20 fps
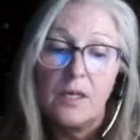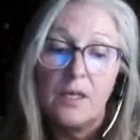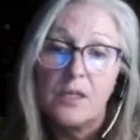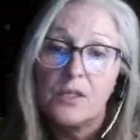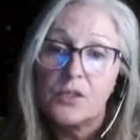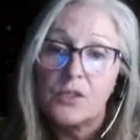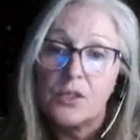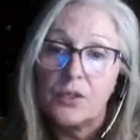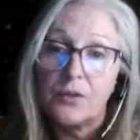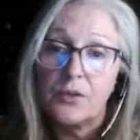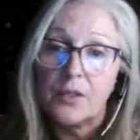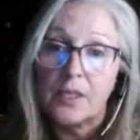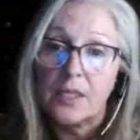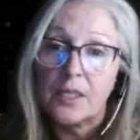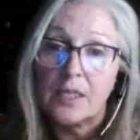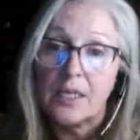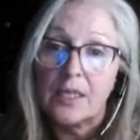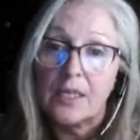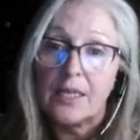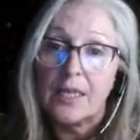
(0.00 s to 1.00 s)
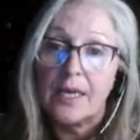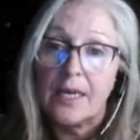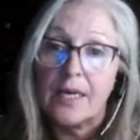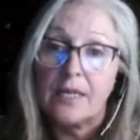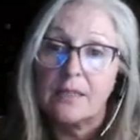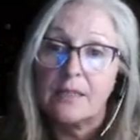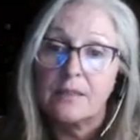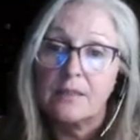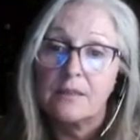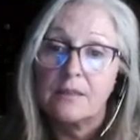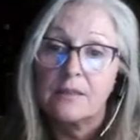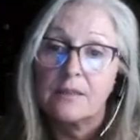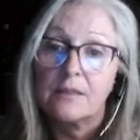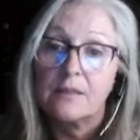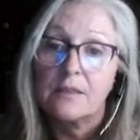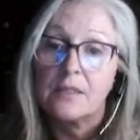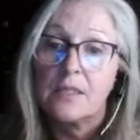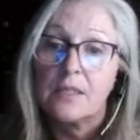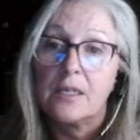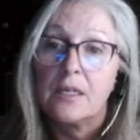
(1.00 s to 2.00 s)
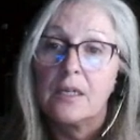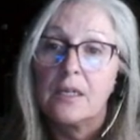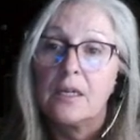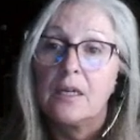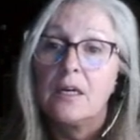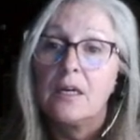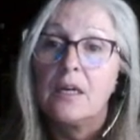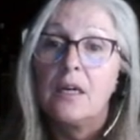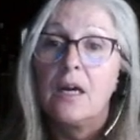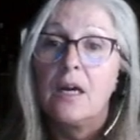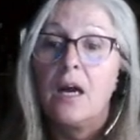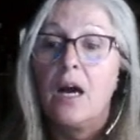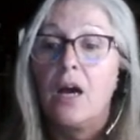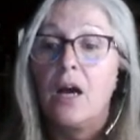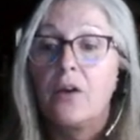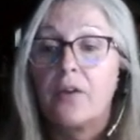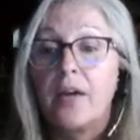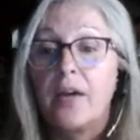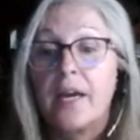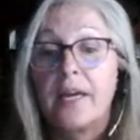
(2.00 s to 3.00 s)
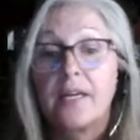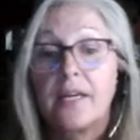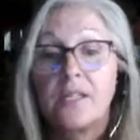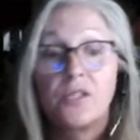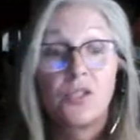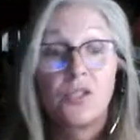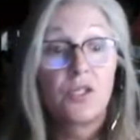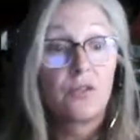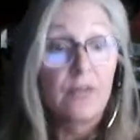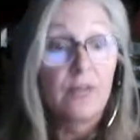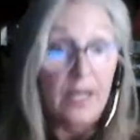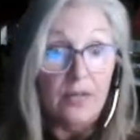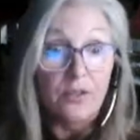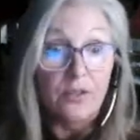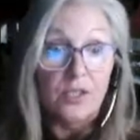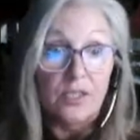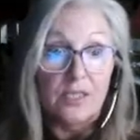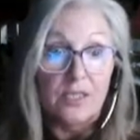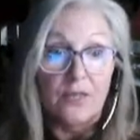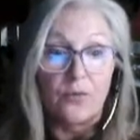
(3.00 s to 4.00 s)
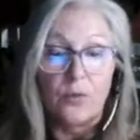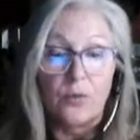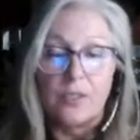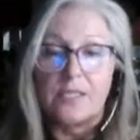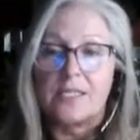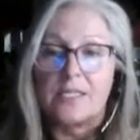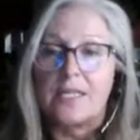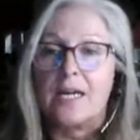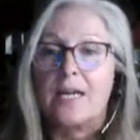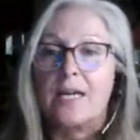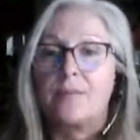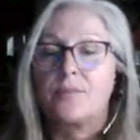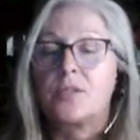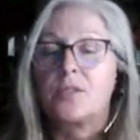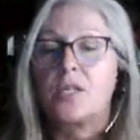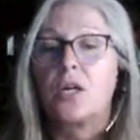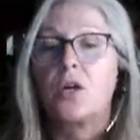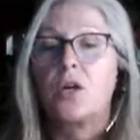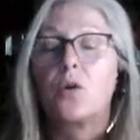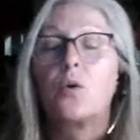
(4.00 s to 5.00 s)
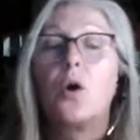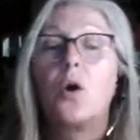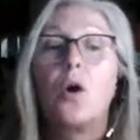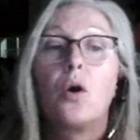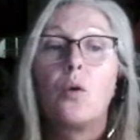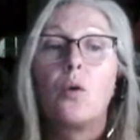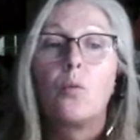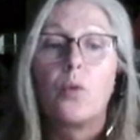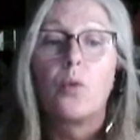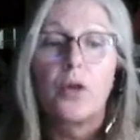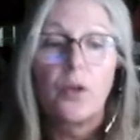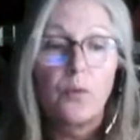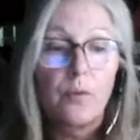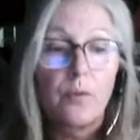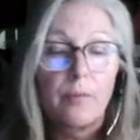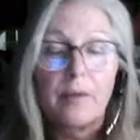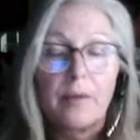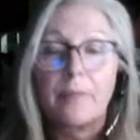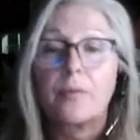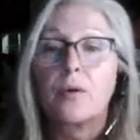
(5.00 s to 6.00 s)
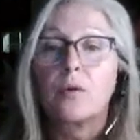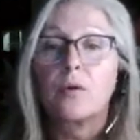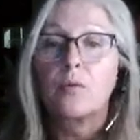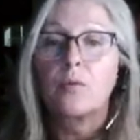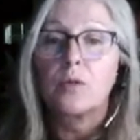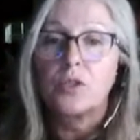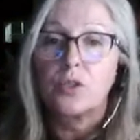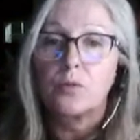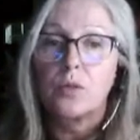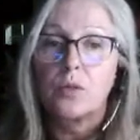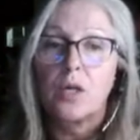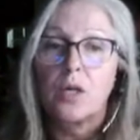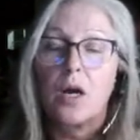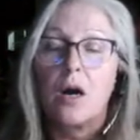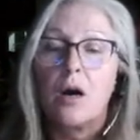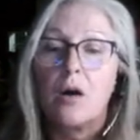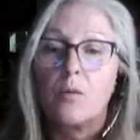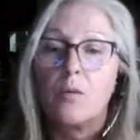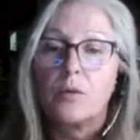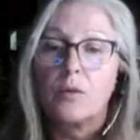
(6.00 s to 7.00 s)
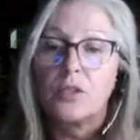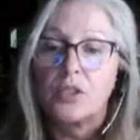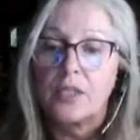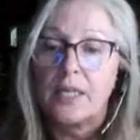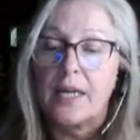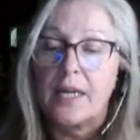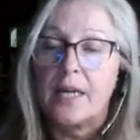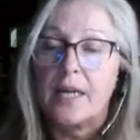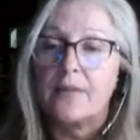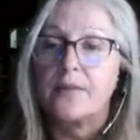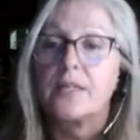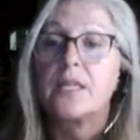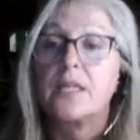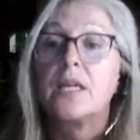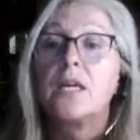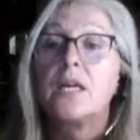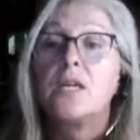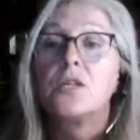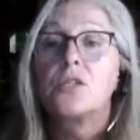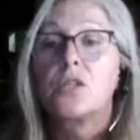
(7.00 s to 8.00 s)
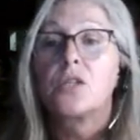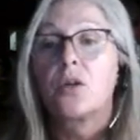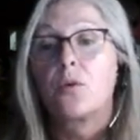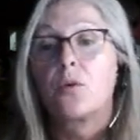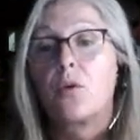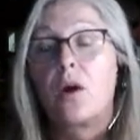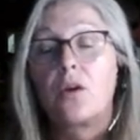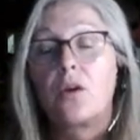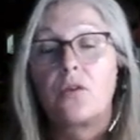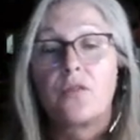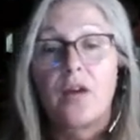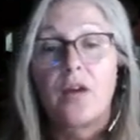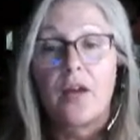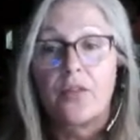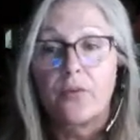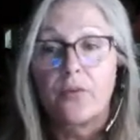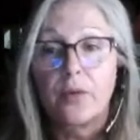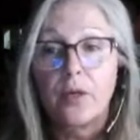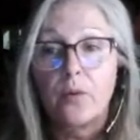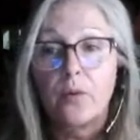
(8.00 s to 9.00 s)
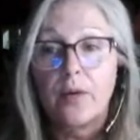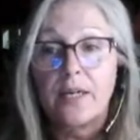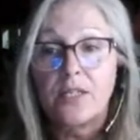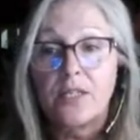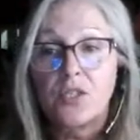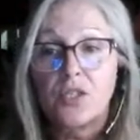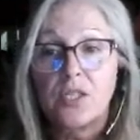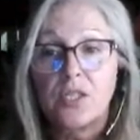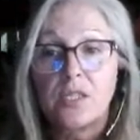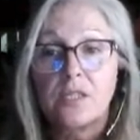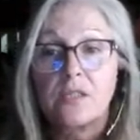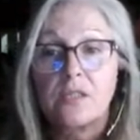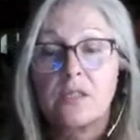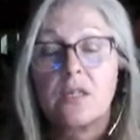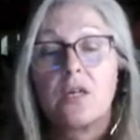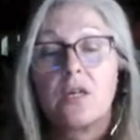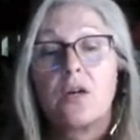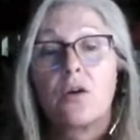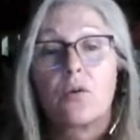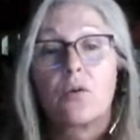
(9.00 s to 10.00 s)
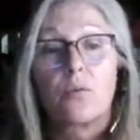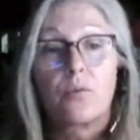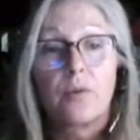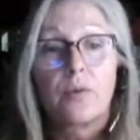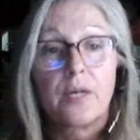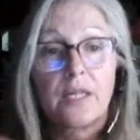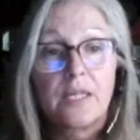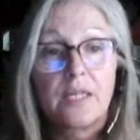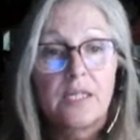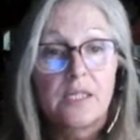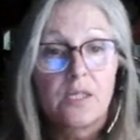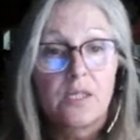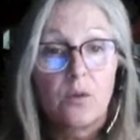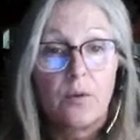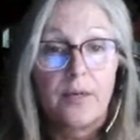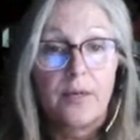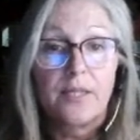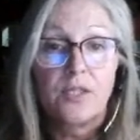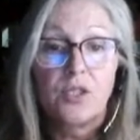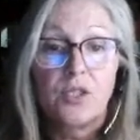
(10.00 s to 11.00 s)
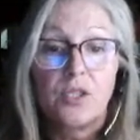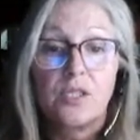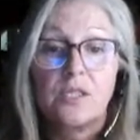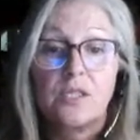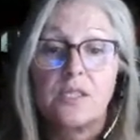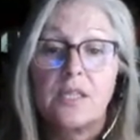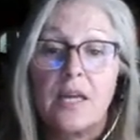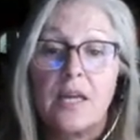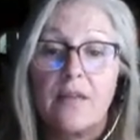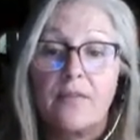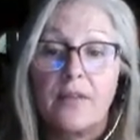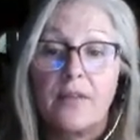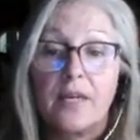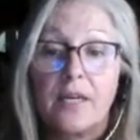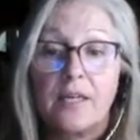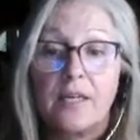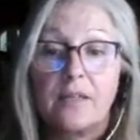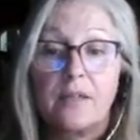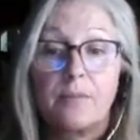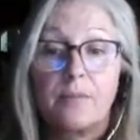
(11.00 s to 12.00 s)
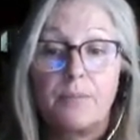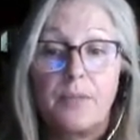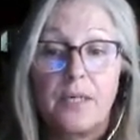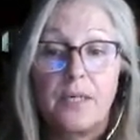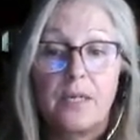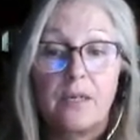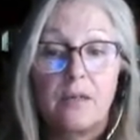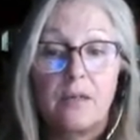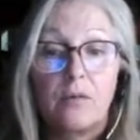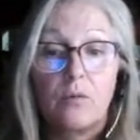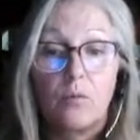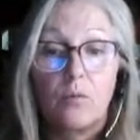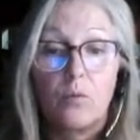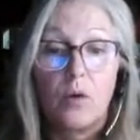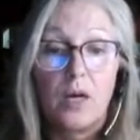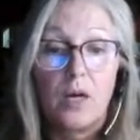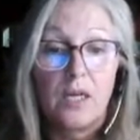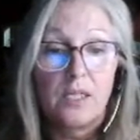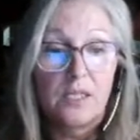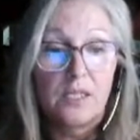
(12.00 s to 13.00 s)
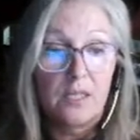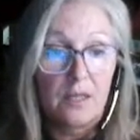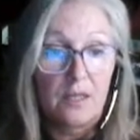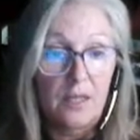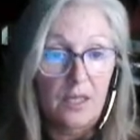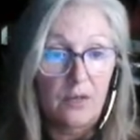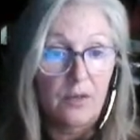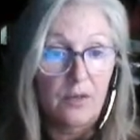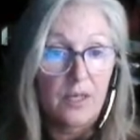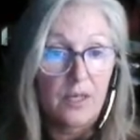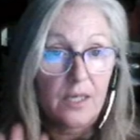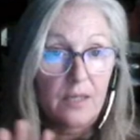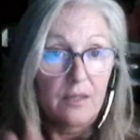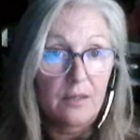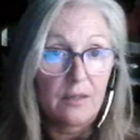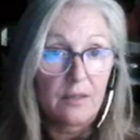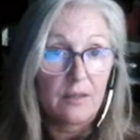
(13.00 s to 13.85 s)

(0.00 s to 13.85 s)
So you can look at that. Okay, and so now it's self-quiz time. So what do you remember? What do you recall? What did you get out of it? So you've got 3 questions. Read these questions and then pick what theory